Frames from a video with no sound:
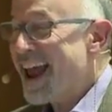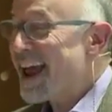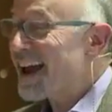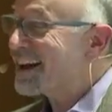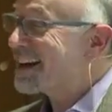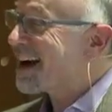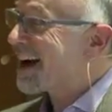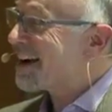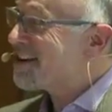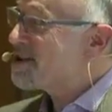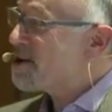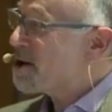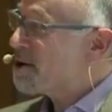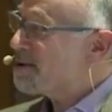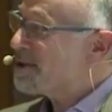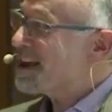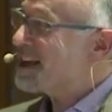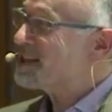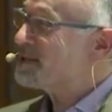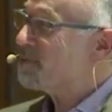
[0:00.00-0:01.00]
and I
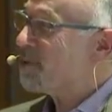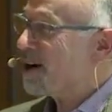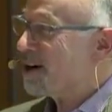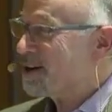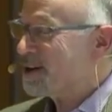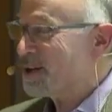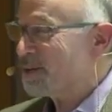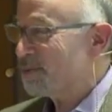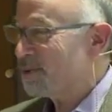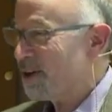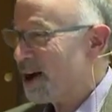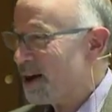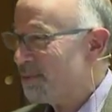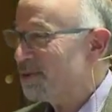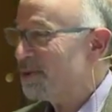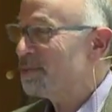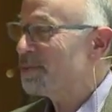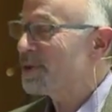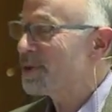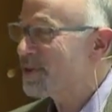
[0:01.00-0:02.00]
know that's part of the
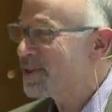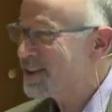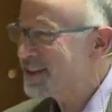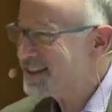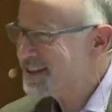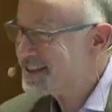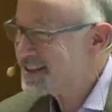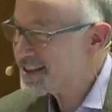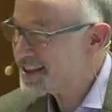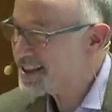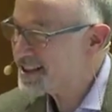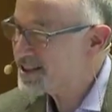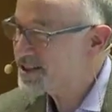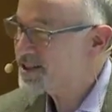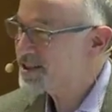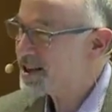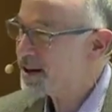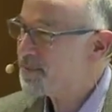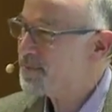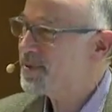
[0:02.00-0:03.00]
problem, but this
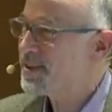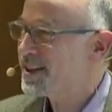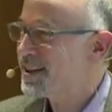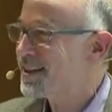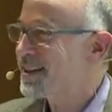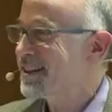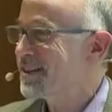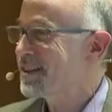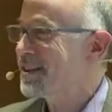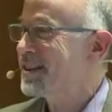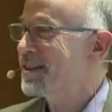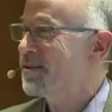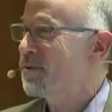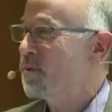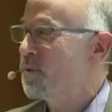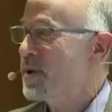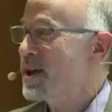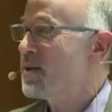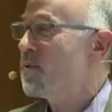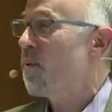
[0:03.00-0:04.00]
is something
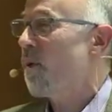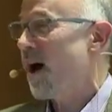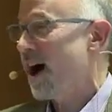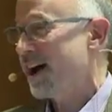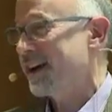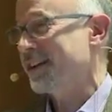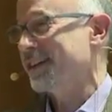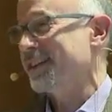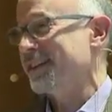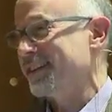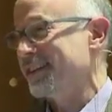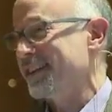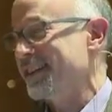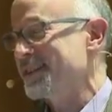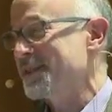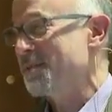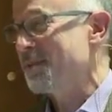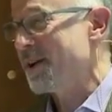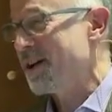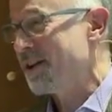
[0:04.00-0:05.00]
we wanted
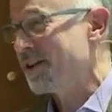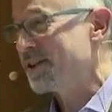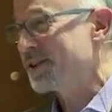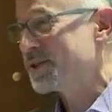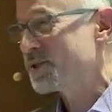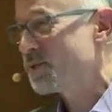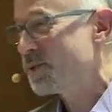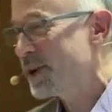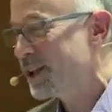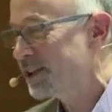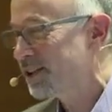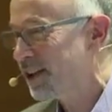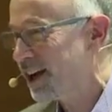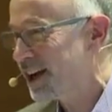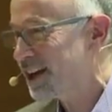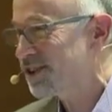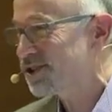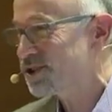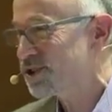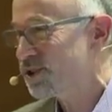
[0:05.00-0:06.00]
as Americans. We
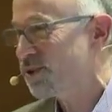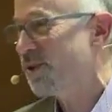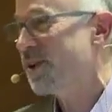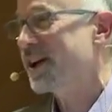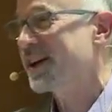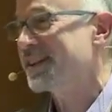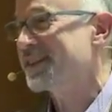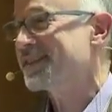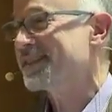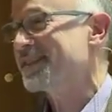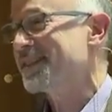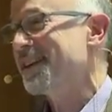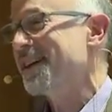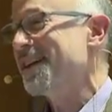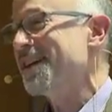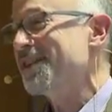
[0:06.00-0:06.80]
like choice.